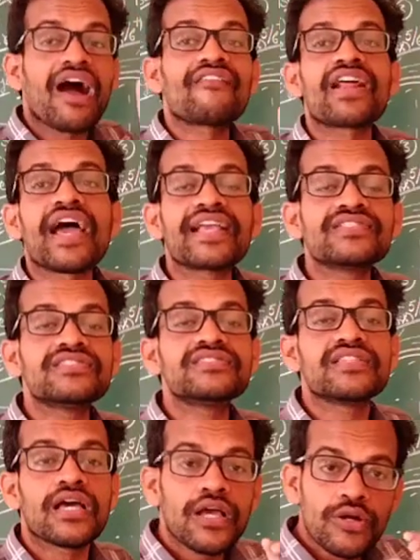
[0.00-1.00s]
our
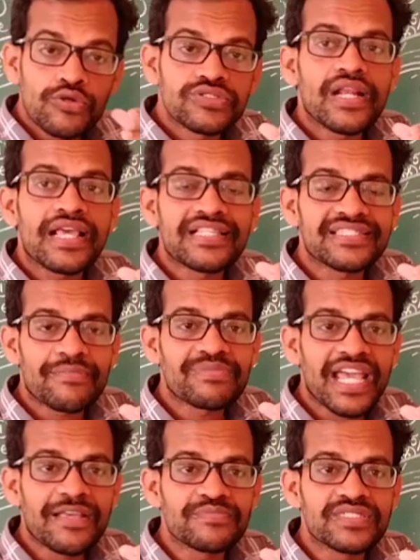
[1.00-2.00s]
eyes looks like
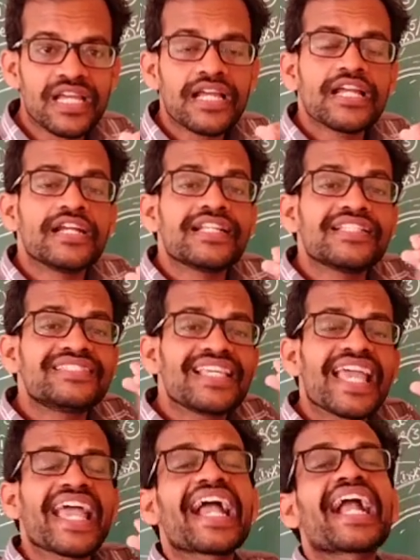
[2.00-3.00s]
sometimes it
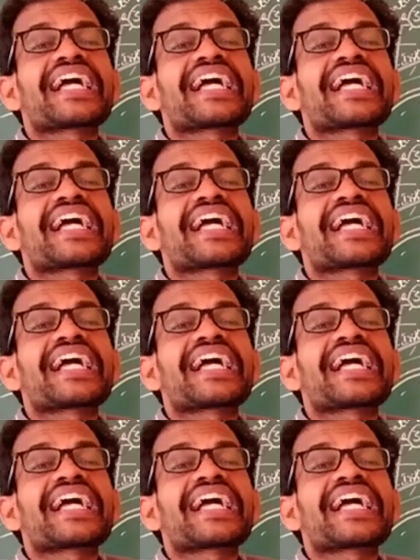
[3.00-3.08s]
is a